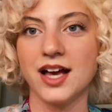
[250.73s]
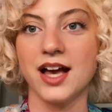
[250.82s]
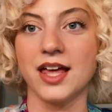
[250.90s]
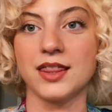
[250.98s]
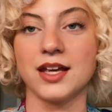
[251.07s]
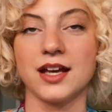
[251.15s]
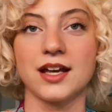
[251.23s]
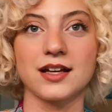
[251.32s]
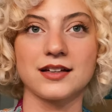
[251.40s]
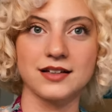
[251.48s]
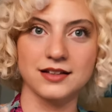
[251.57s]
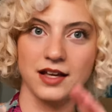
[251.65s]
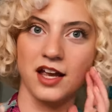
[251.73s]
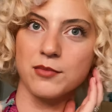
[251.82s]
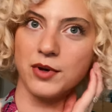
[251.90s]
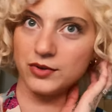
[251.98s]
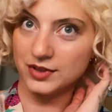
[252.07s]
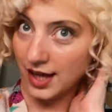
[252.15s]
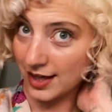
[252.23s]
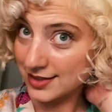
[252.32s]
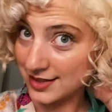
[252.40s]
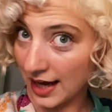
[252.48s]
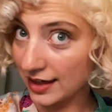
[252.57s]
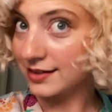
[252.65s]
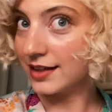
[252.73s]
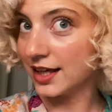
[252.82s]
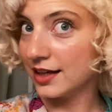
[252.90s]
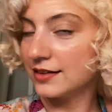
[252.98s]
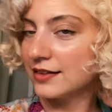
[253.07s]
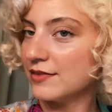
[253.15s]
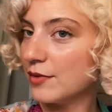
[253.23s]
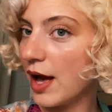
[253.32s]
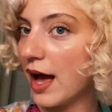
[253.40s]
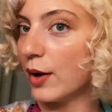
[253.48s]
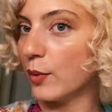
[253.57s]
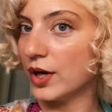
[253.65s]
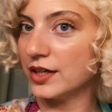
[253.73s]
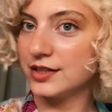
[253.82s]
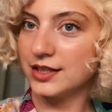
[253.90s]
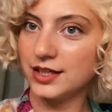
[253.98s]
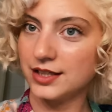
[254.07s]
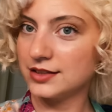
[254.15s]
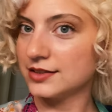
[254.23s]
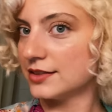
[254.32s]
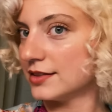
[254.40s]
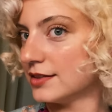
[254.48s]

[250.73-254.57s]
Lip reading: I think it came out exactly how I wanted it.